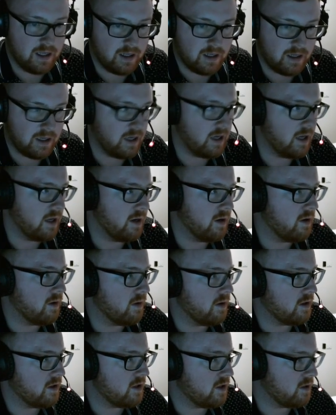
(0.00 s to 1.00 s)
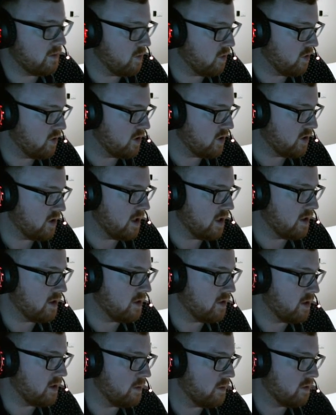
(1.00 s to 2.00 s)
And this is a more interesting hand on
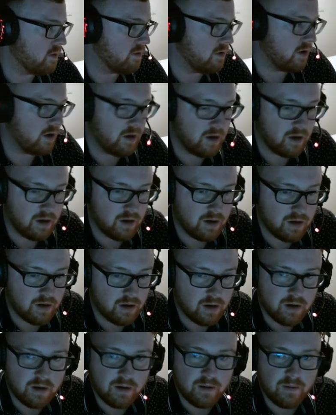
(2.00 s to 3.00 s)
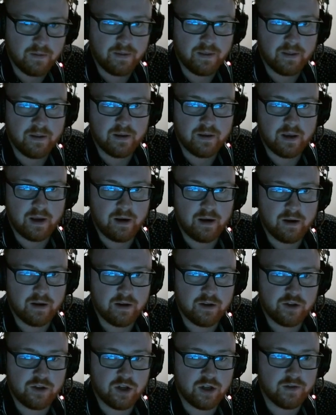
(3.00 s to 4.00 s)
table 3. And
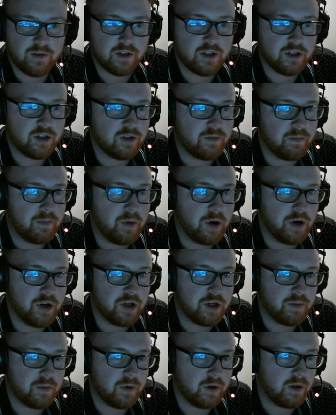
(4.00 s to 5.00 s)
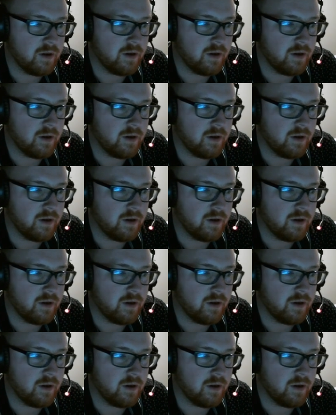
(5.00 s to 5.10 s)
service has just punished me.